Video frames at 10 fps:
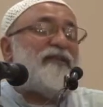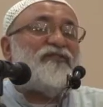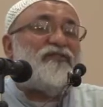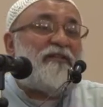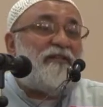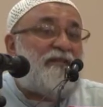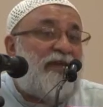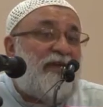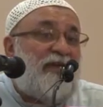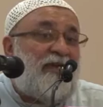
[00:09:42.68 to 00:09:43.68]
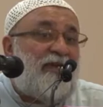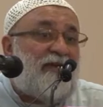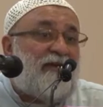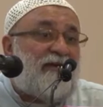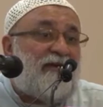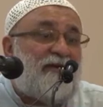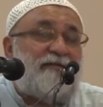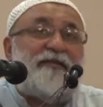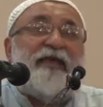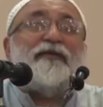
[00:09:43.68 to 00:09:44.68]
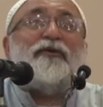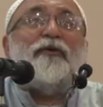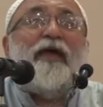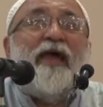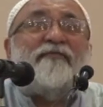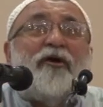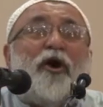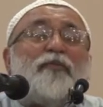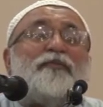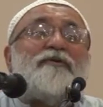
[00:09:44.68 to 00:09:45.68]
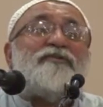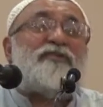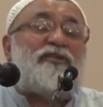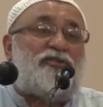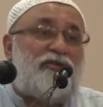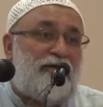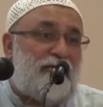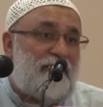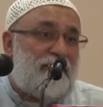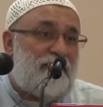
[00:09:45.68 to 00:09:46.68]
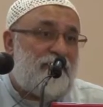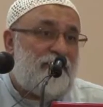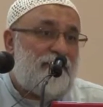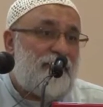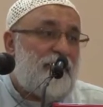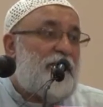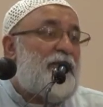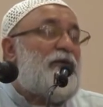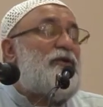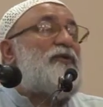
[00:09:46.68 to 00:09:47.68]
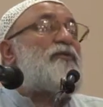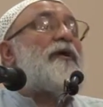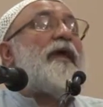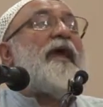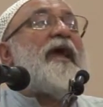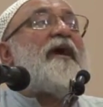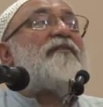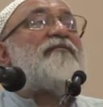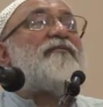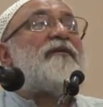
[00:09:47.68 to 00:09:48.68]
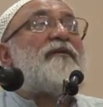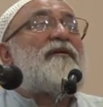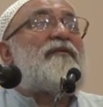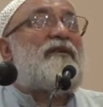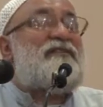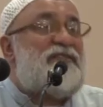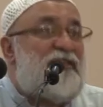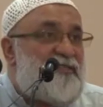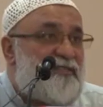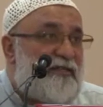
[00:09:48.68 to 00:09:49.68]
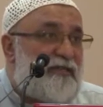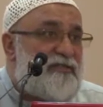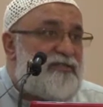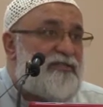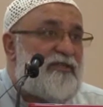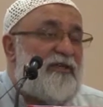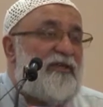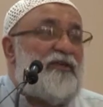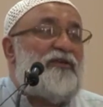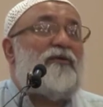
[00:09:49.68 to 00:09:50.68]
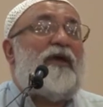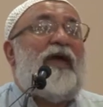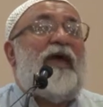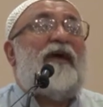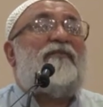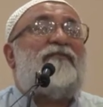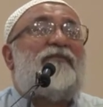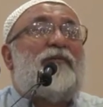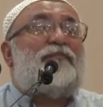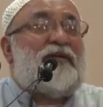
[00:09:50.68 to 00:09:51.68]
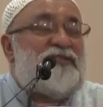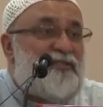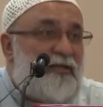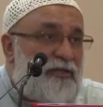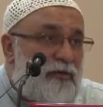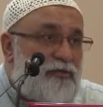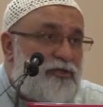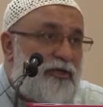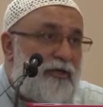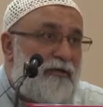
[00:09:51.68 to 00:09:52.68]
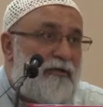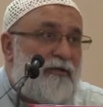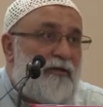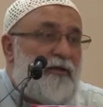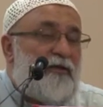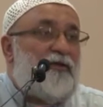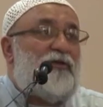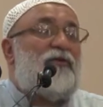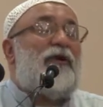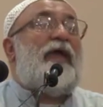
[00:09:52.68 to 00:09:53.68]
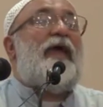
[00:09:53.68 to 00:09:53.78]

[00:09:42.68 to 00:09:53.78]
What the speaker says: and a Siddiq, then you have opposition, you have resistance, you have persecution, you